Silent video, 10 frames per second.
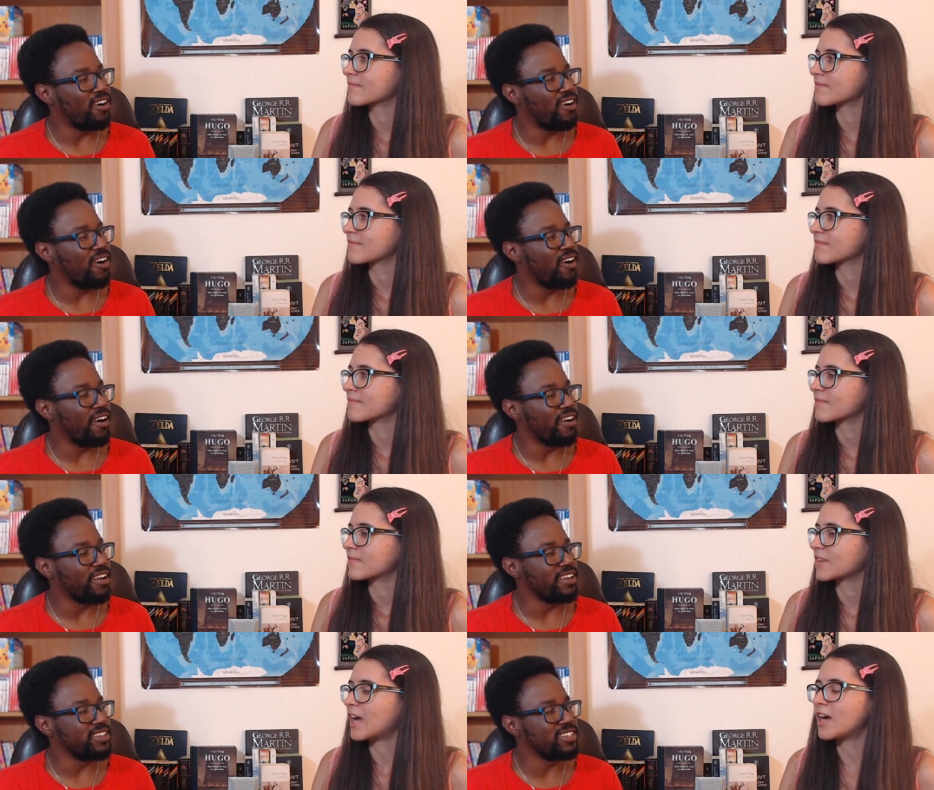Speaker 1: Or
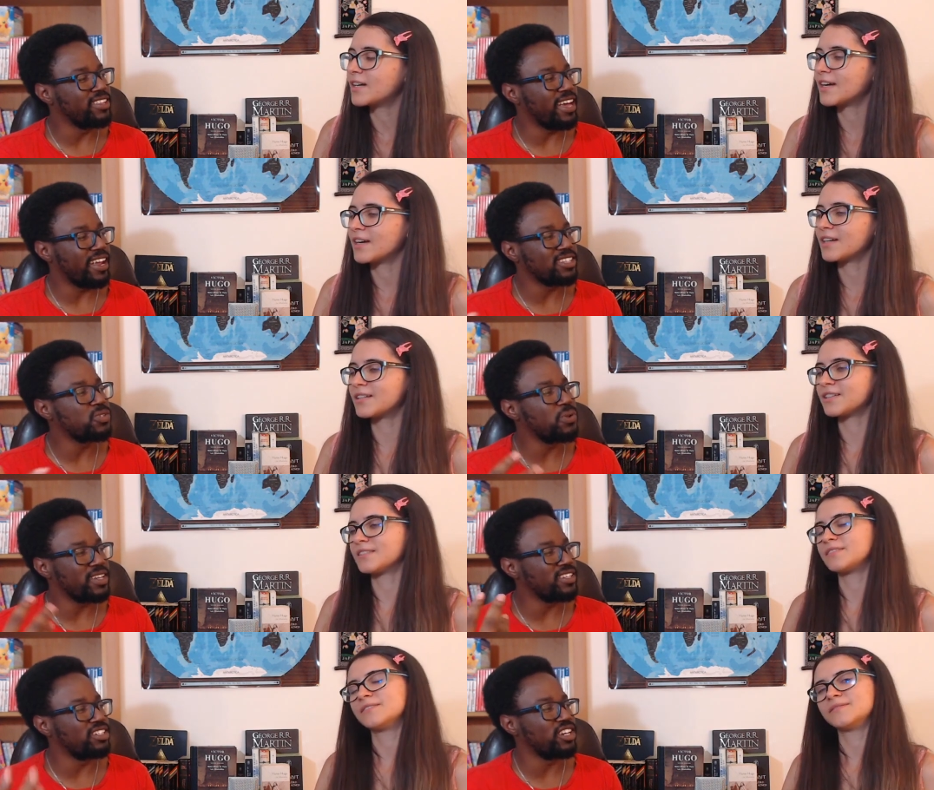is it that as soon
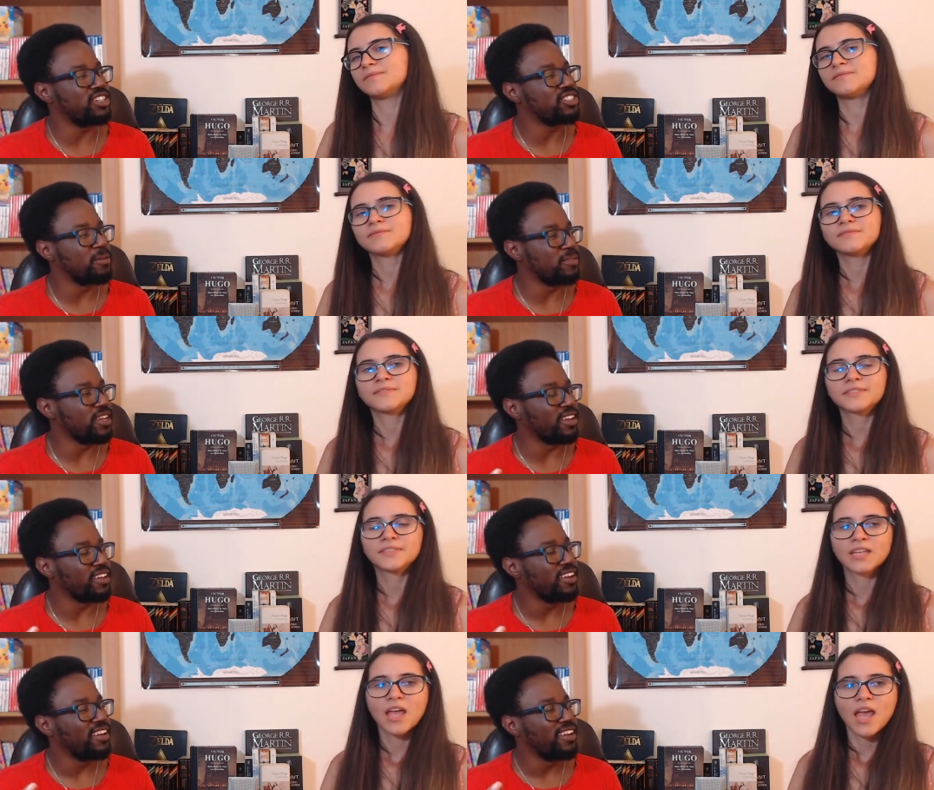as they change something,
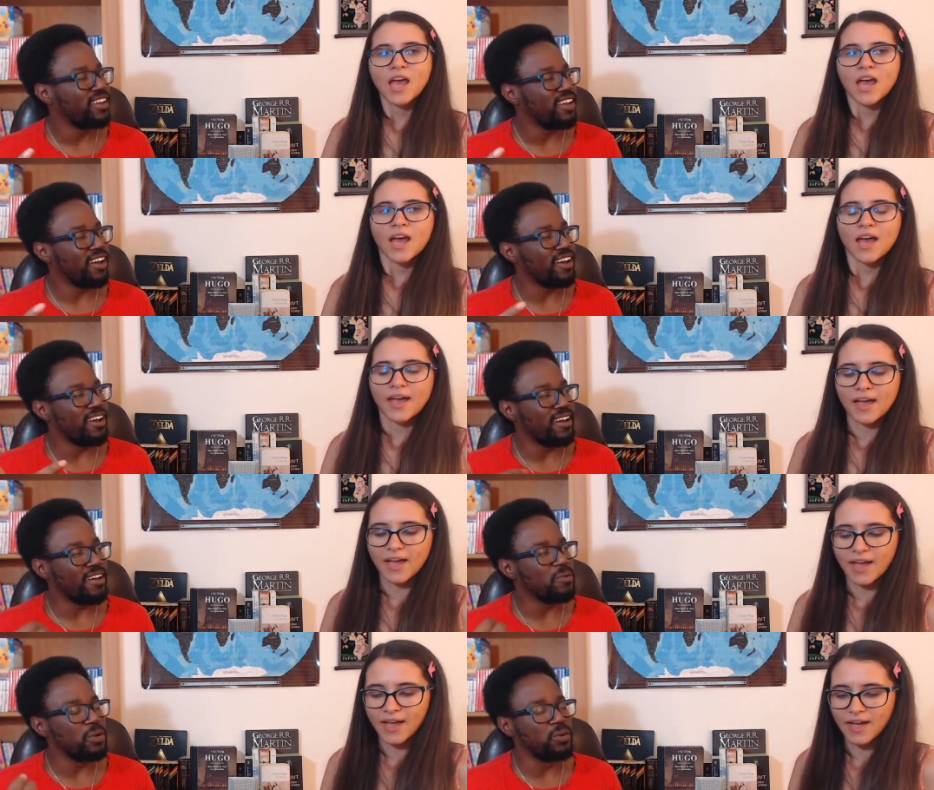uh,
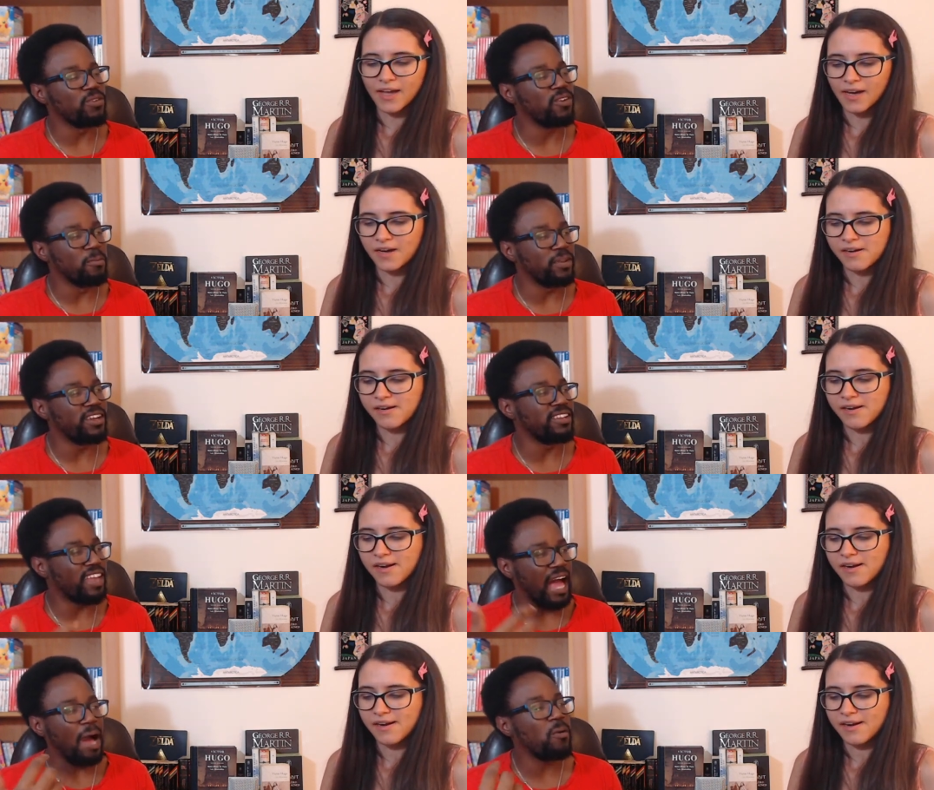we would have complained?
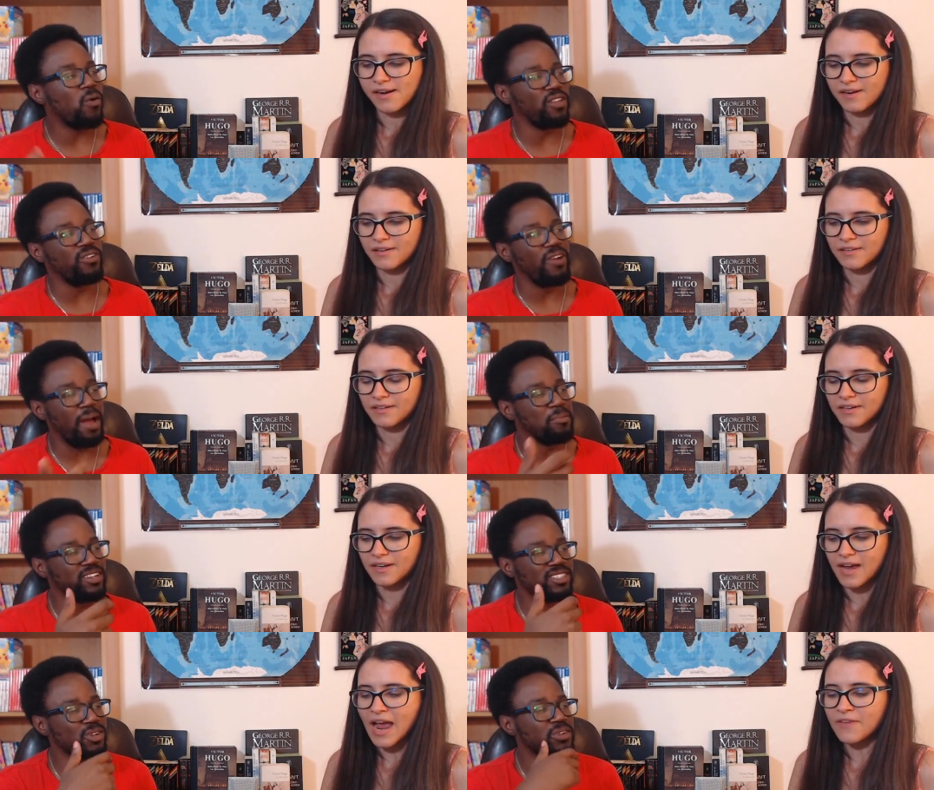I wonder. I'm
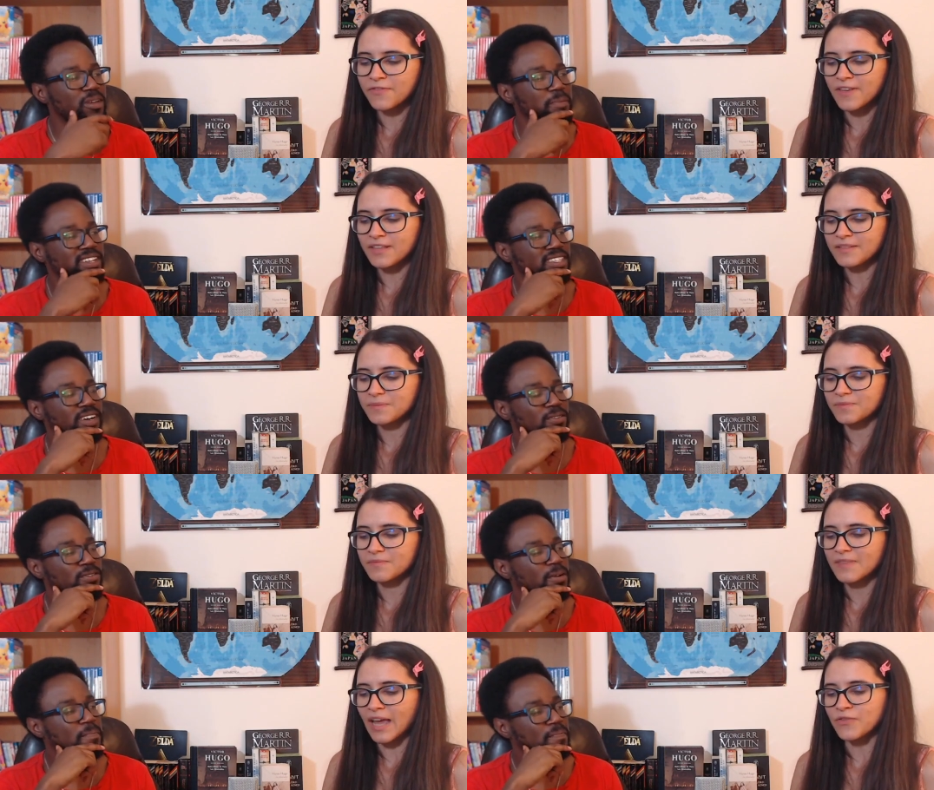not
Speaker 2: certain I feel, myself.
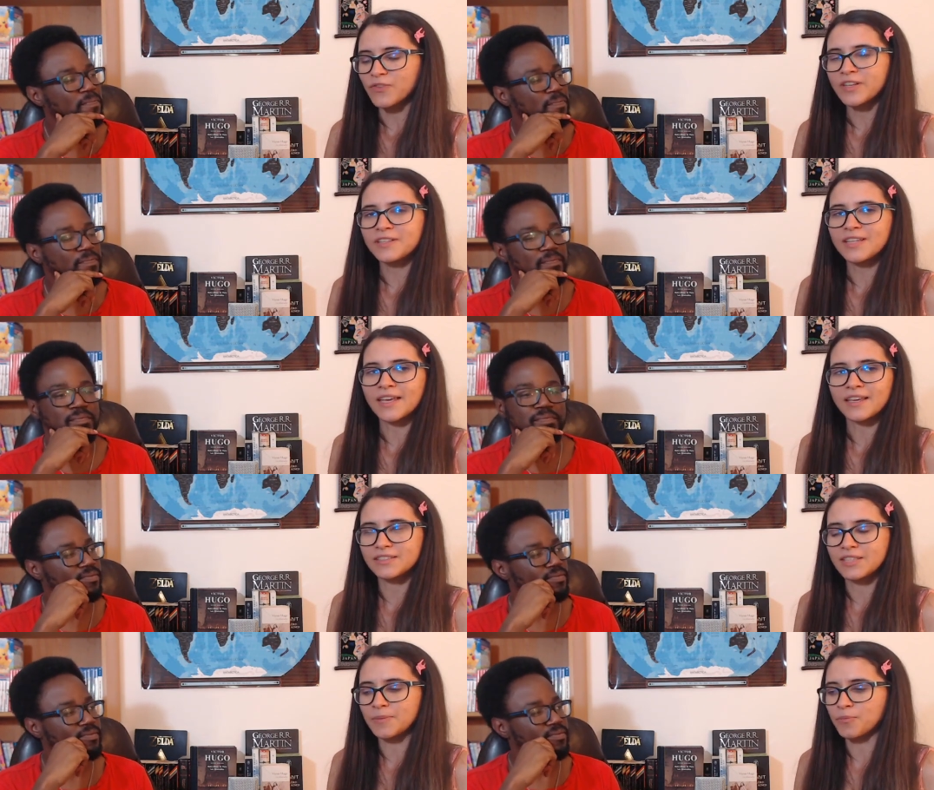I feel like
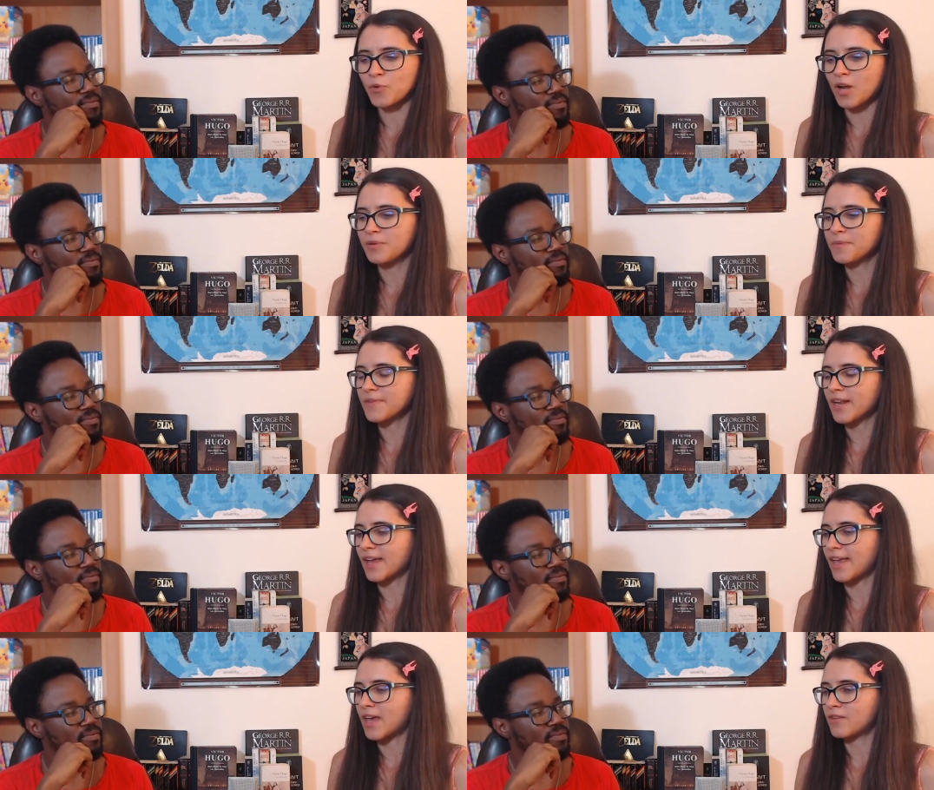the problem that I
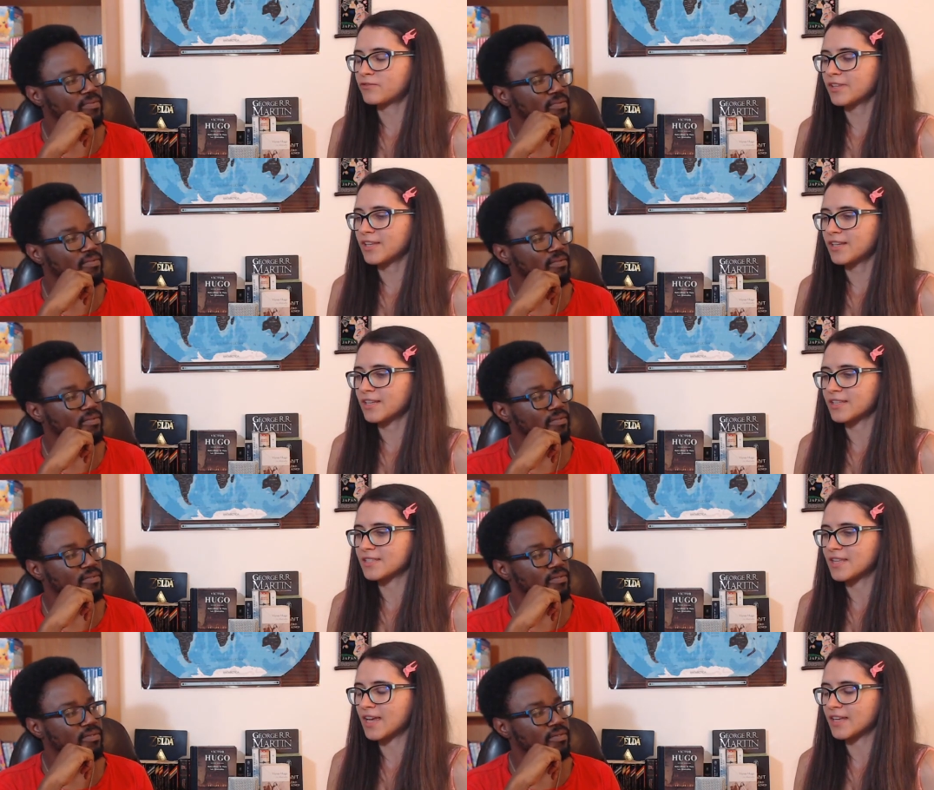have with it
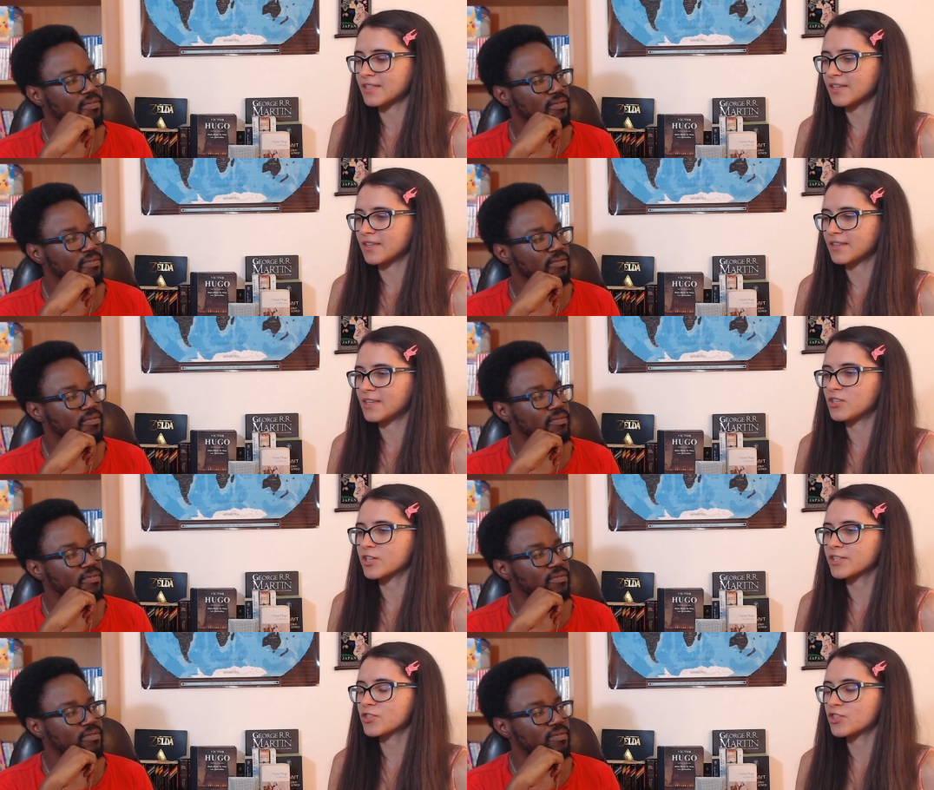is that they
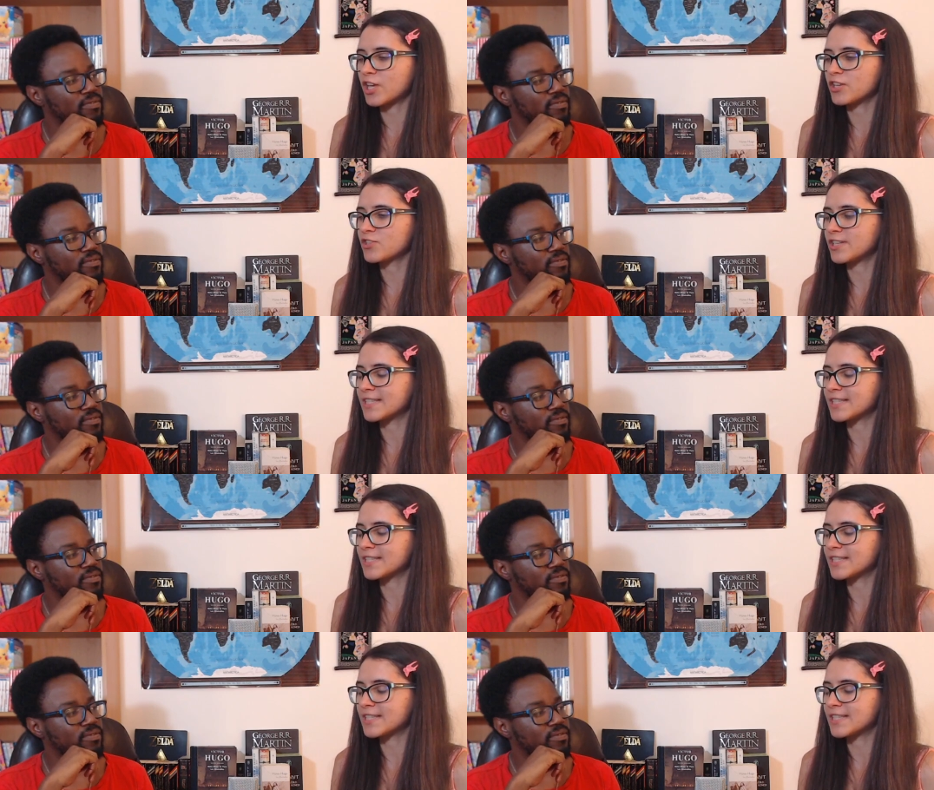just change these